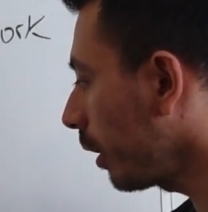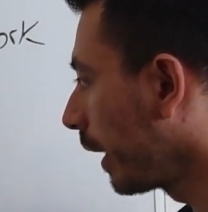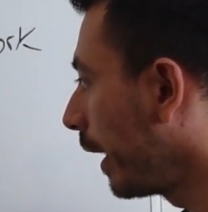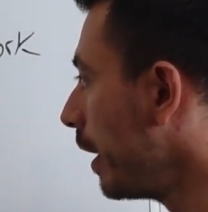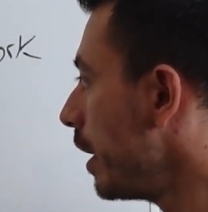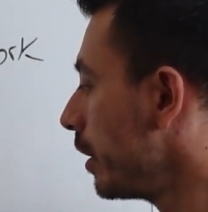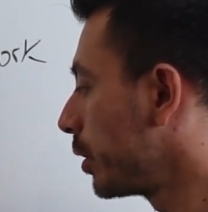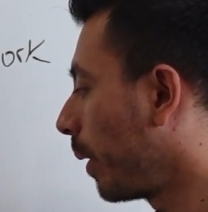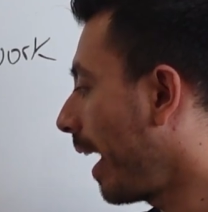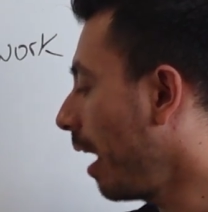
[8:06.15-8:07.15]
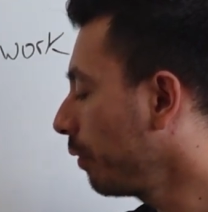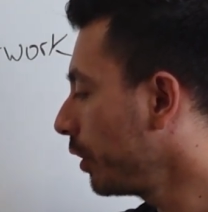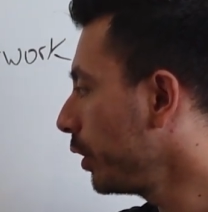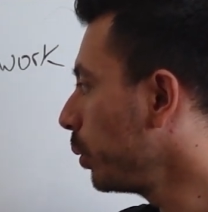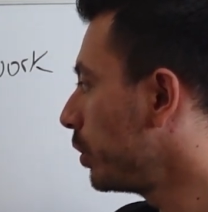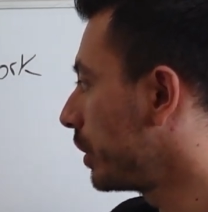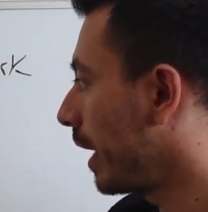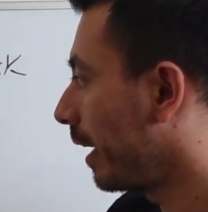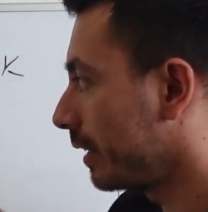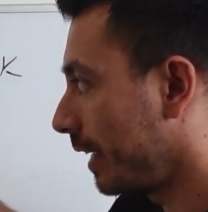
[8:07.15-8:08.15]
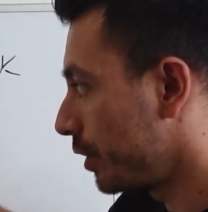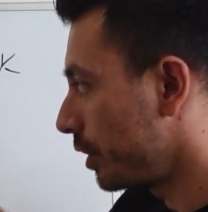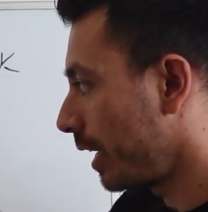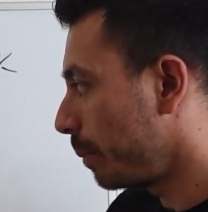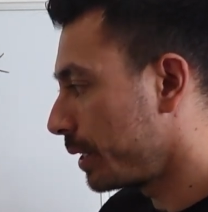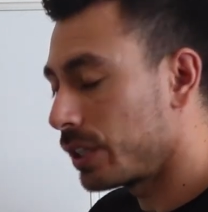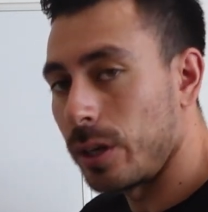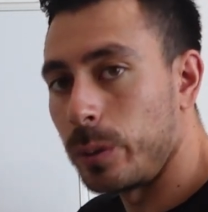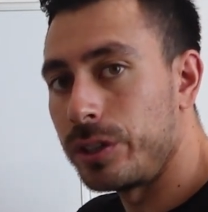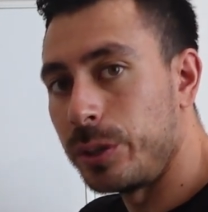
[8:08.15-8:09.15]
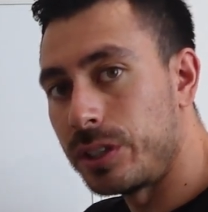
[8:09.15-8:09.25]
Okay, so after you get your 10 business owners,